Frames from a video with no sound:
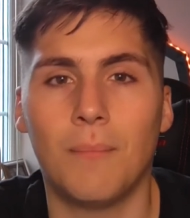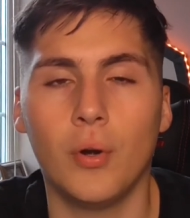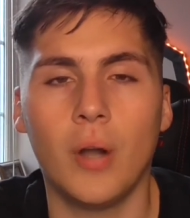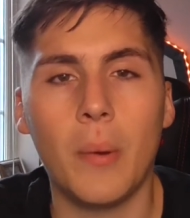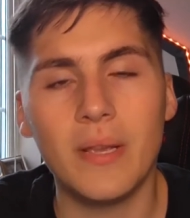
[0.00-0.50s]

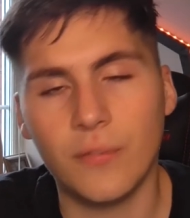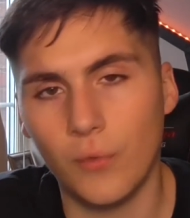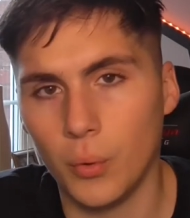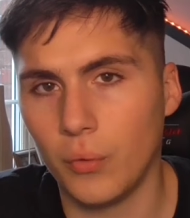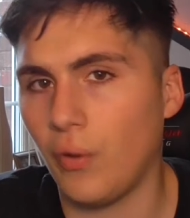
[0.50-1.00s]
Bruno is
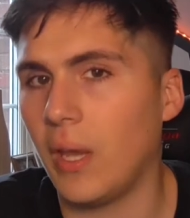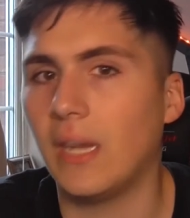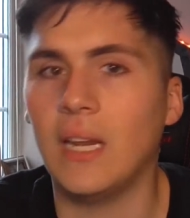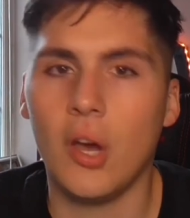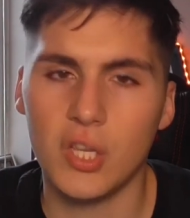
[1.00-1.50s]

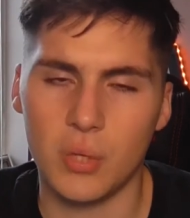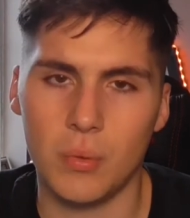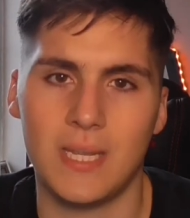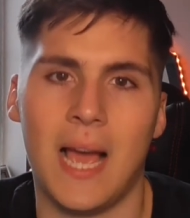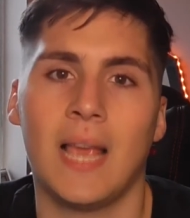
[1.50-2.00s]
forward-thinking. He likes to
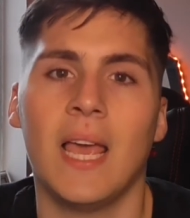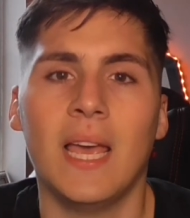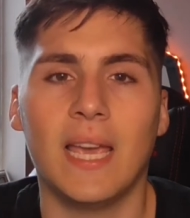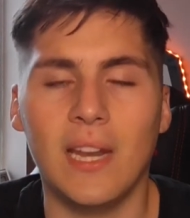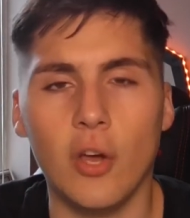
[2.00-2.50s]
attack.
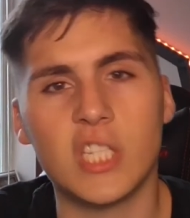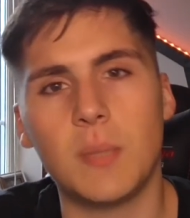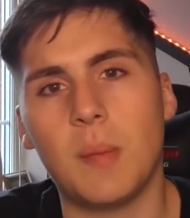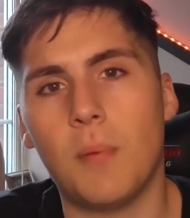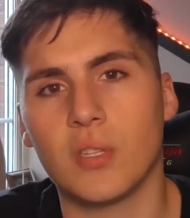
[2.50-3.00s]
He likes
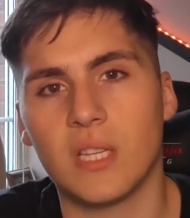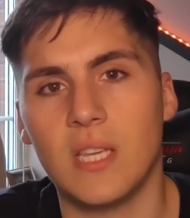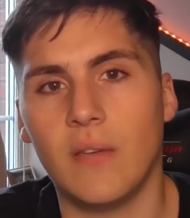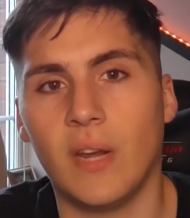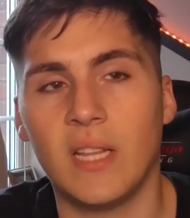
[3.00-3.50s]
to be
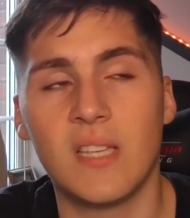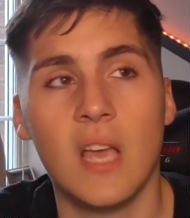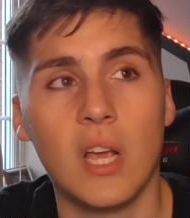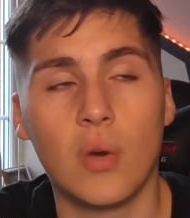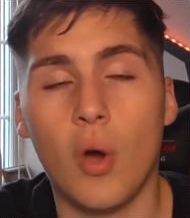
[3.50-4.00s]
positive, and it's
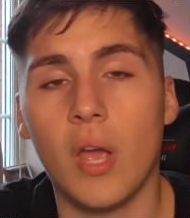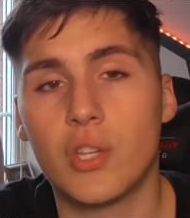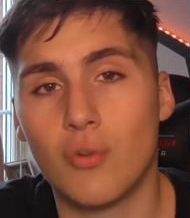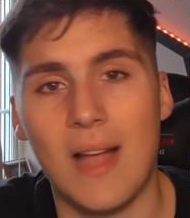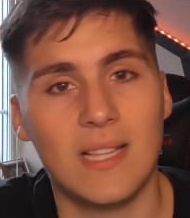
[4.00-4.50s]
quite
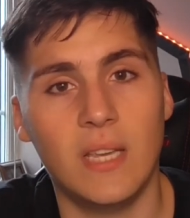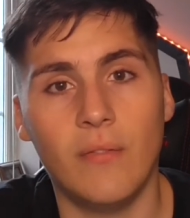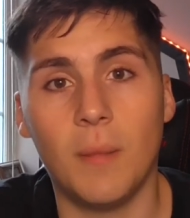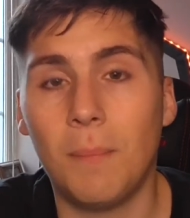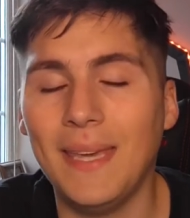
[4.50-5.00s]

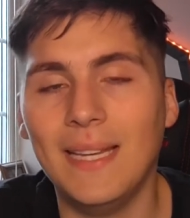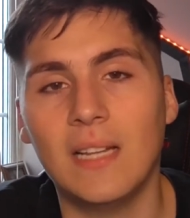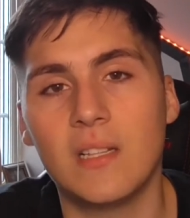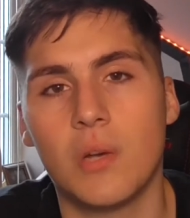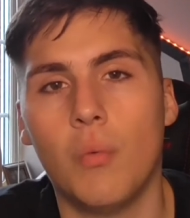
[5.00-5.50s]
attractive and
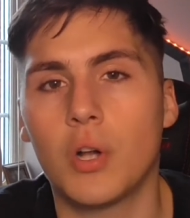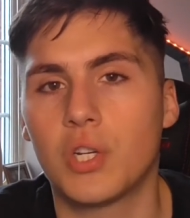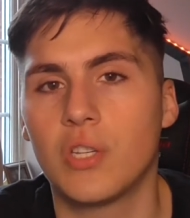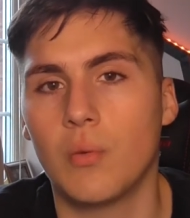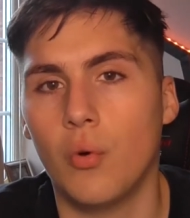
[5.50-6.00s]
appealing to
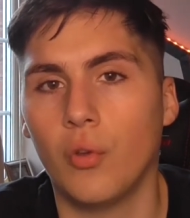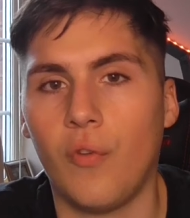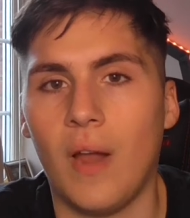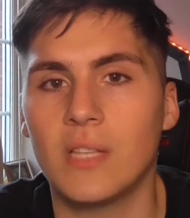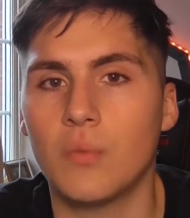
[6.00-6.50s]
watch as a Wolves
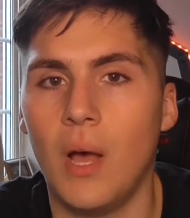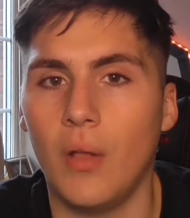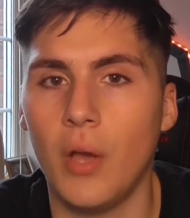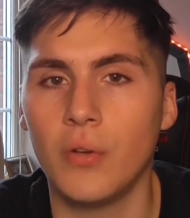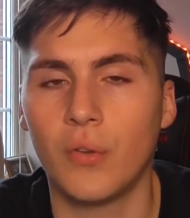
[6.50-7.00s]
fan as
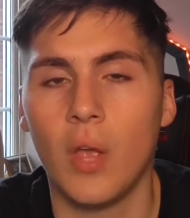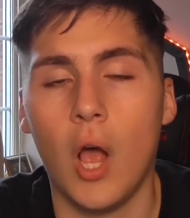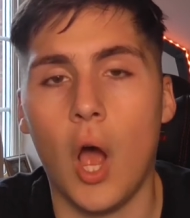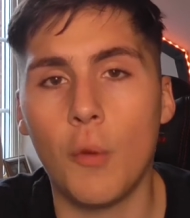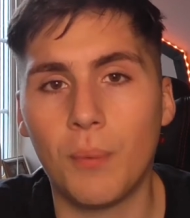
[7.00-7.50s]
well. Those
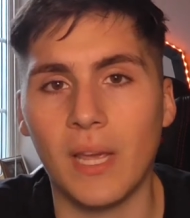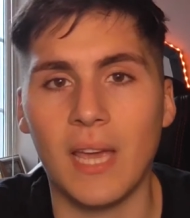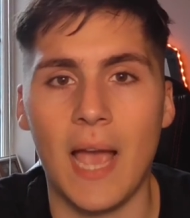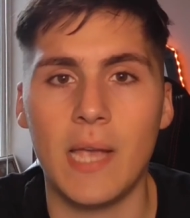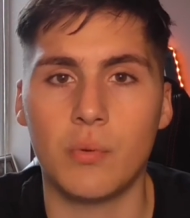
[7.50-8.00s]
opening
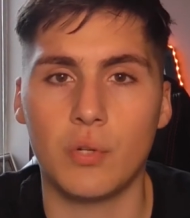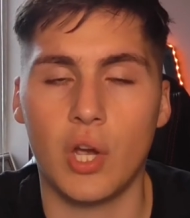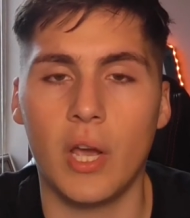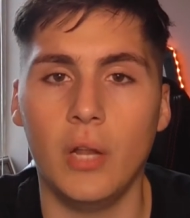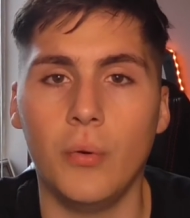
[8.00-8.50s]
games, which
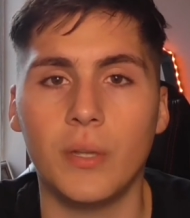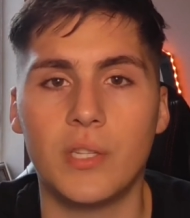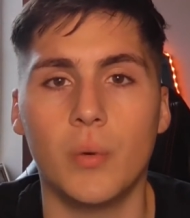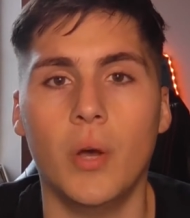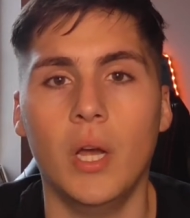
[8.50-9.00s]
I alluded
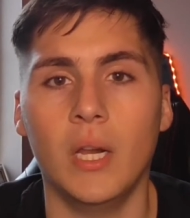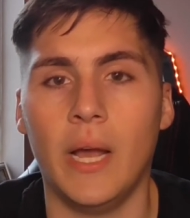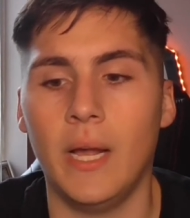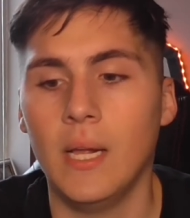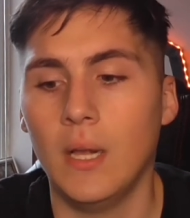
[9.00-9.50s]
to
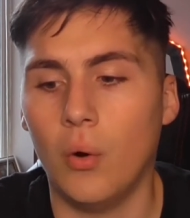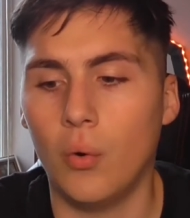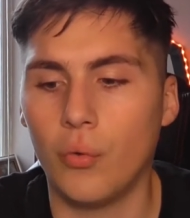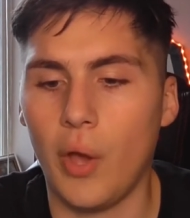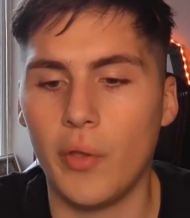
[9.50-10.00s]
earlier,
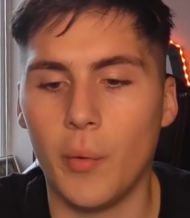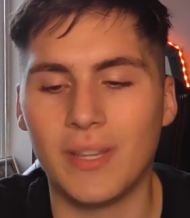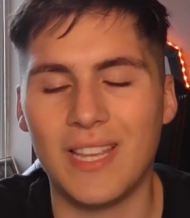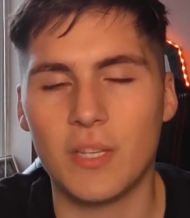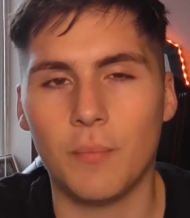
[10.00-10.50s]
although they were
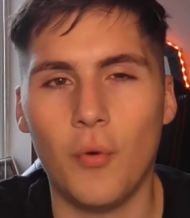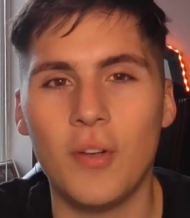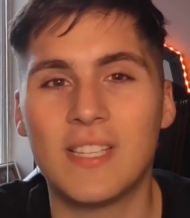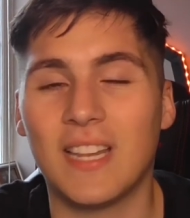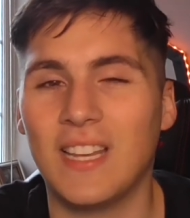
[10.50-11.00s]

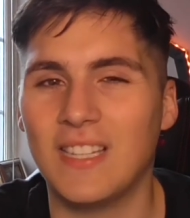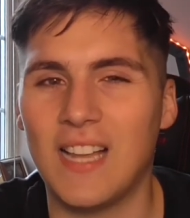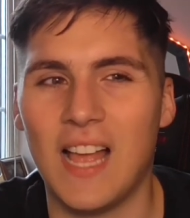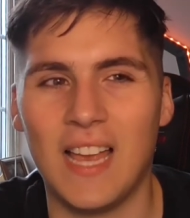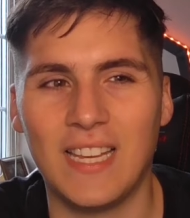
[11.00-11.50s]
disappointing
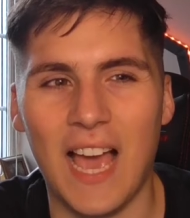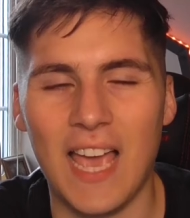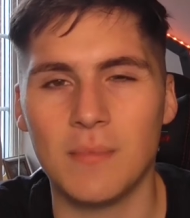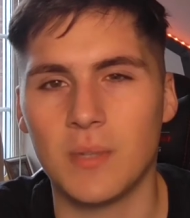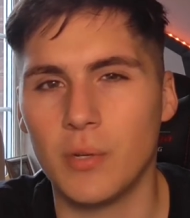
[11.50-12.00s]
in
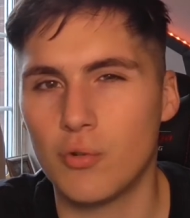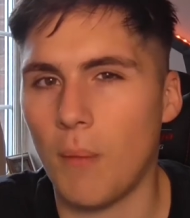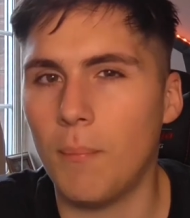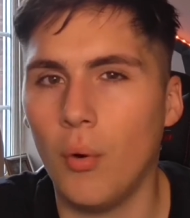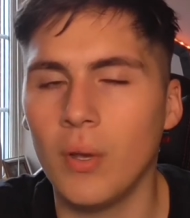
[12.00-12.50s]
games and we
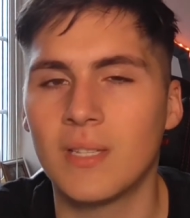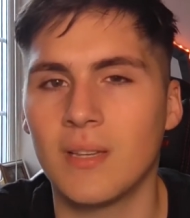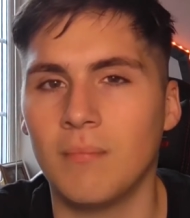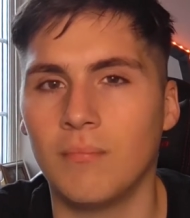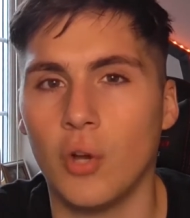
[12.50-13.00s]
dropped points
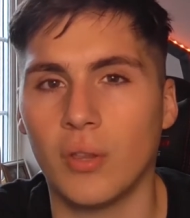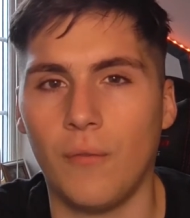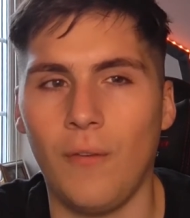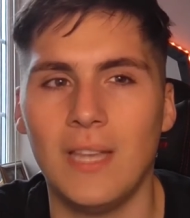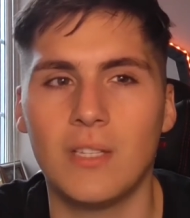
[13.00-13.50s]
and got
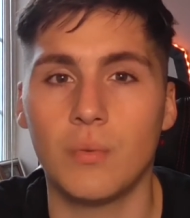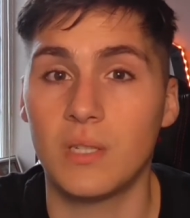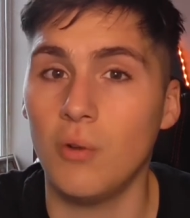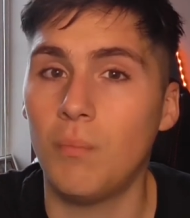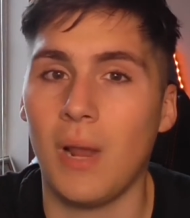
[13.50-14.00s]
defeats, we
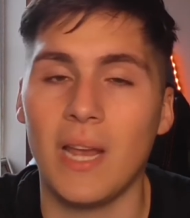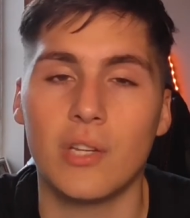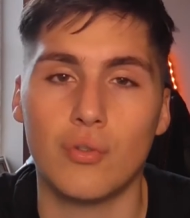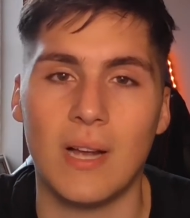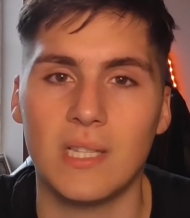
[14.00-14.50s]
still played
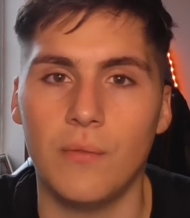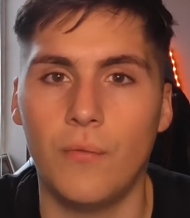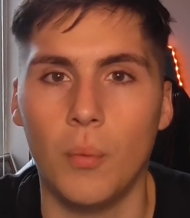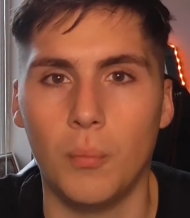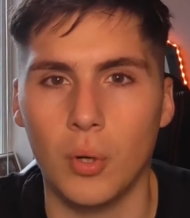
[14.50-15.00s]
attractive
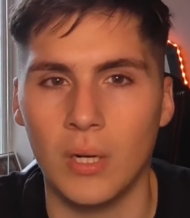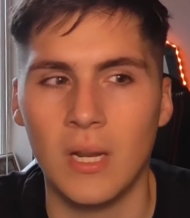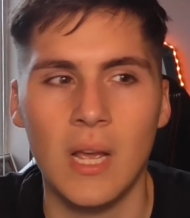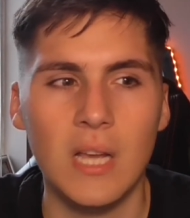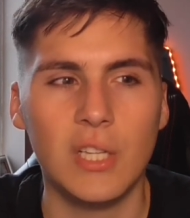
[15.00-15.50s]
football.
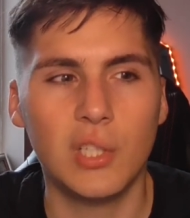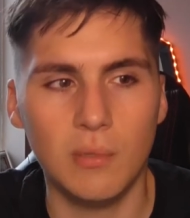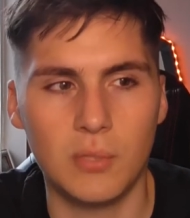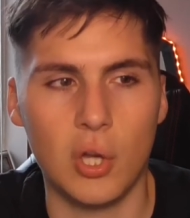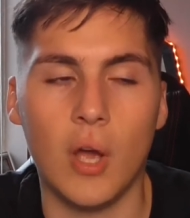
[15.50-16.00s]
And
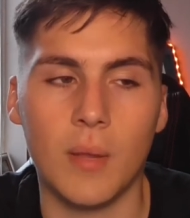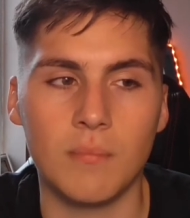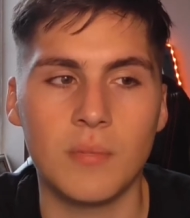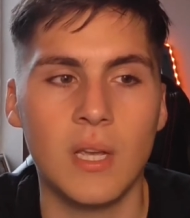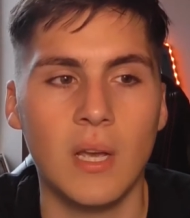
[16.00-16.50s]

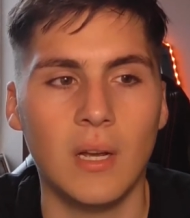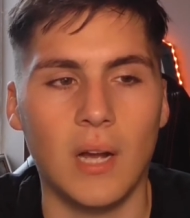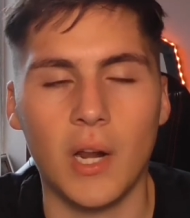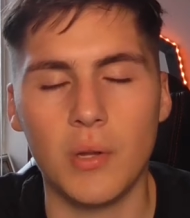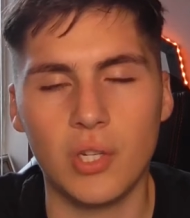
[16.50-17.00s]
sometimes,
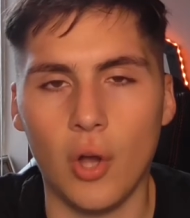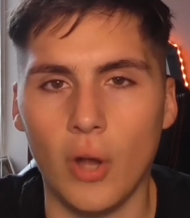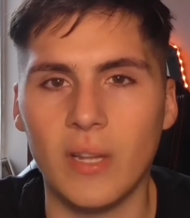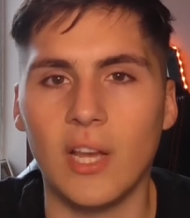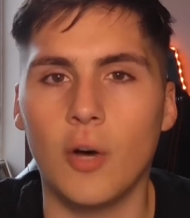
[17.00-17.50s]
I know it's not
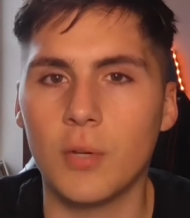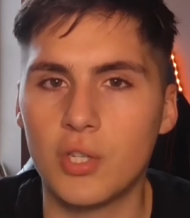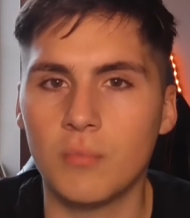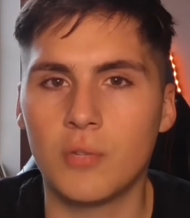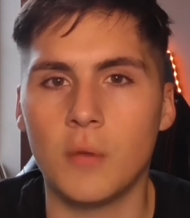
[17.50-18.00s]
ideal, but
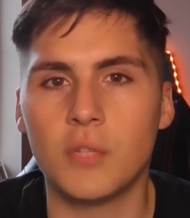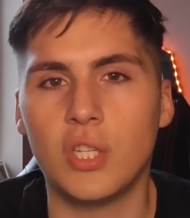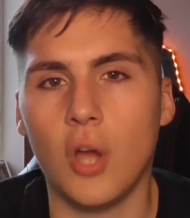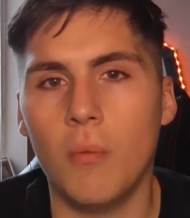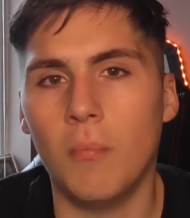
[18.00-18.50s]
sometimes you
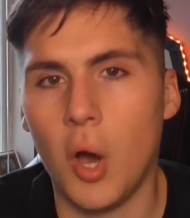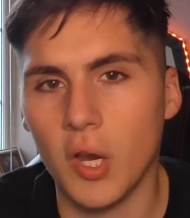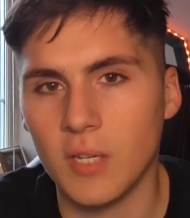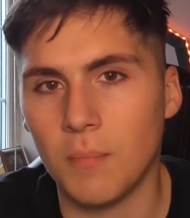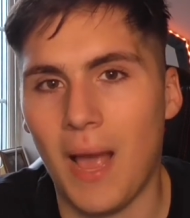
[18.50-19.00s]
don't
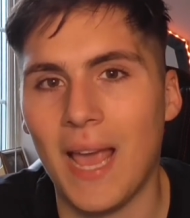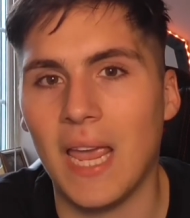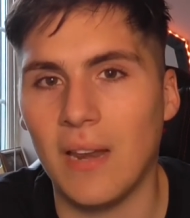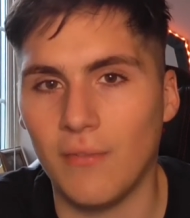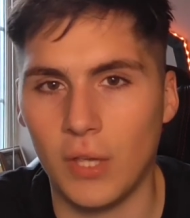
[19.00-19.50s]
mind
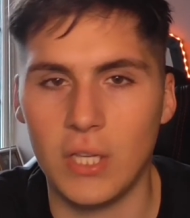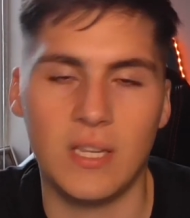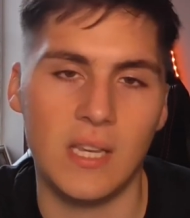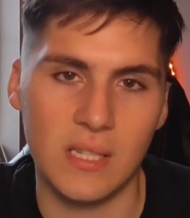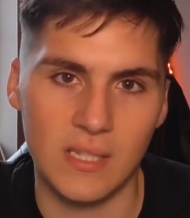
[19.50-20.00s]
paying for your
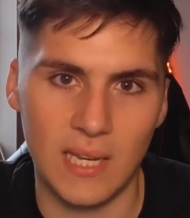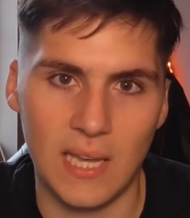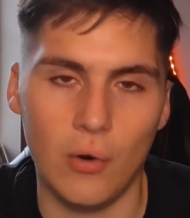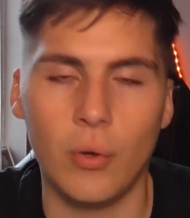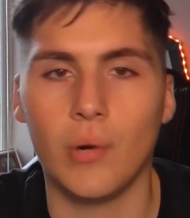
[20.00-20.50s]
season
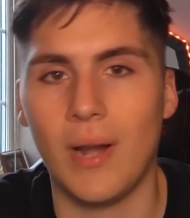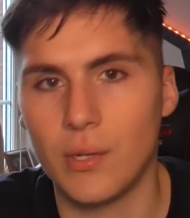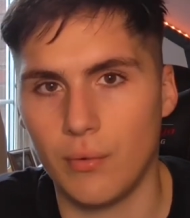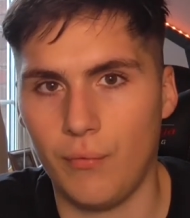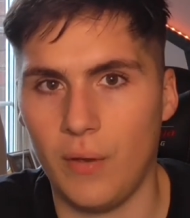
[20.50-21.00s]
ticket or your
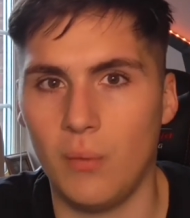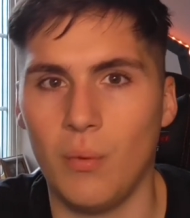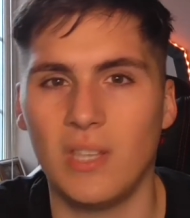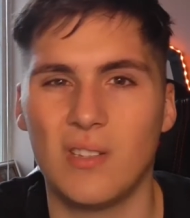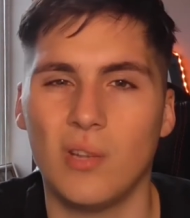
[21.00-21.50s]
entry fee
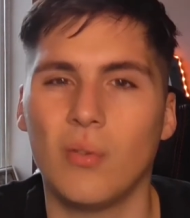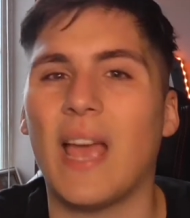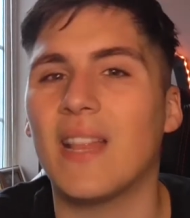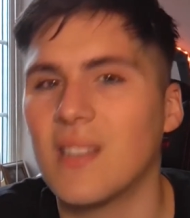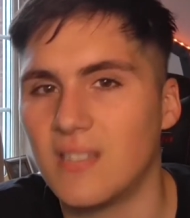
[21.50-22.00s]
when you're still
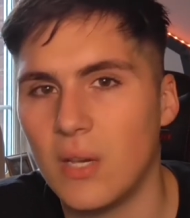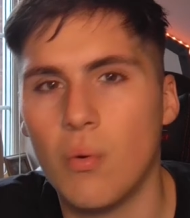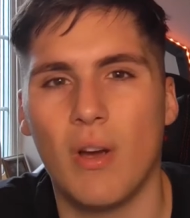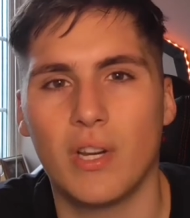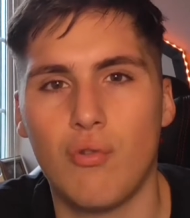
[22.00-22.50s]
getting to see
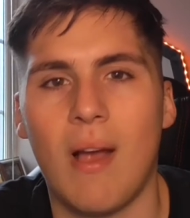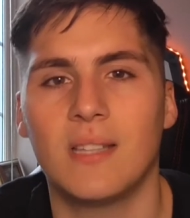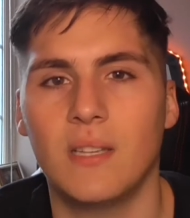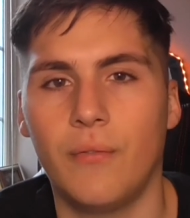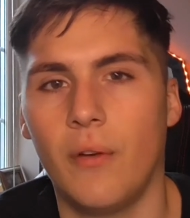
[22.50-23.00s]
quite
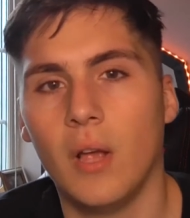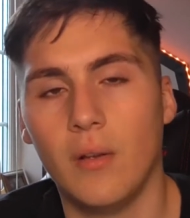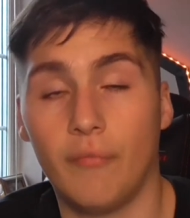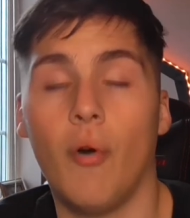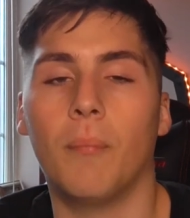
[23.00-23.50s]
attractive
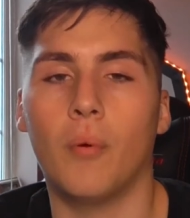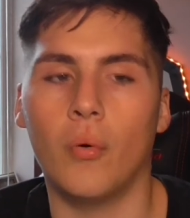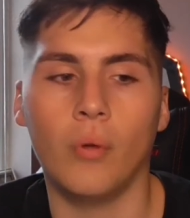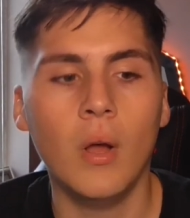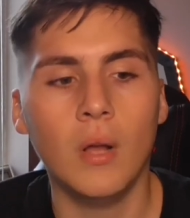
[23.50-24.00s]
football.